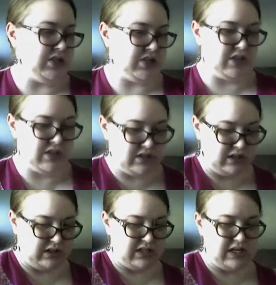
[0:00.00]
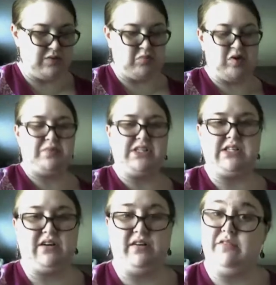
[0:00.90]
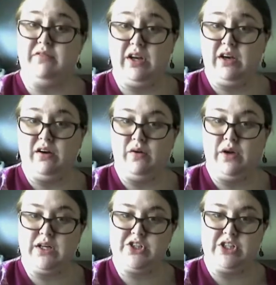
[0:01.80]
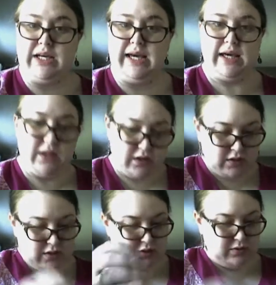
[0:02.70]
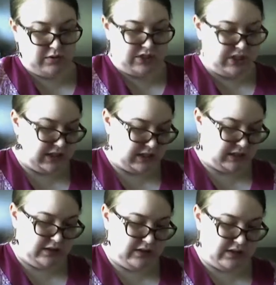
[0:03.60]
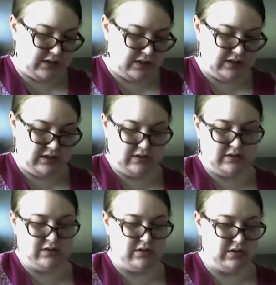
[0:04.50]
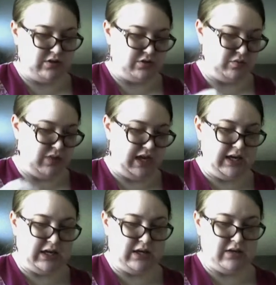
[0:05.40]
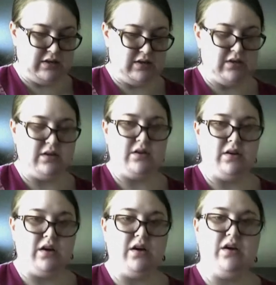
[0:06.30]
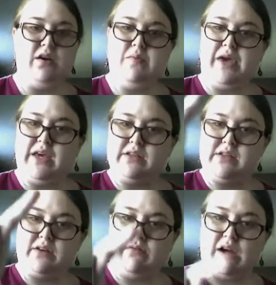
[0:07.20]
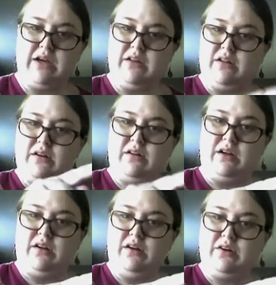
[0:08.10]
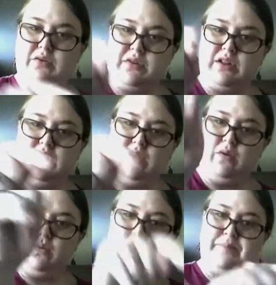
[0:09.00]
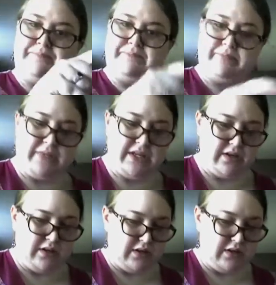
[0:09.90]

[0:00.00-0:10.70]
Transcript: we reach the intended purpose of the video initially, which is to make your basic regular little hook with a little whoop.